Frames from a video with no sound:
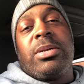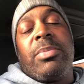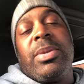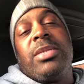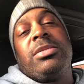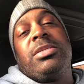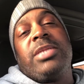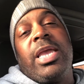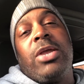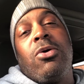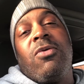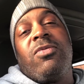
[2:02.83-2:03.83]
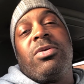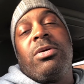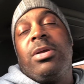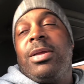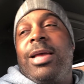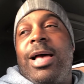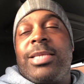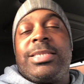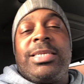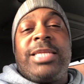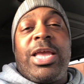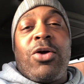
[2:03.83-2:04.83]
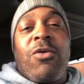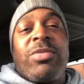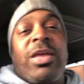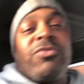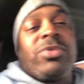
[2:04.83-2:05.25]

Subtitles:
in to take over. I'd say take over that real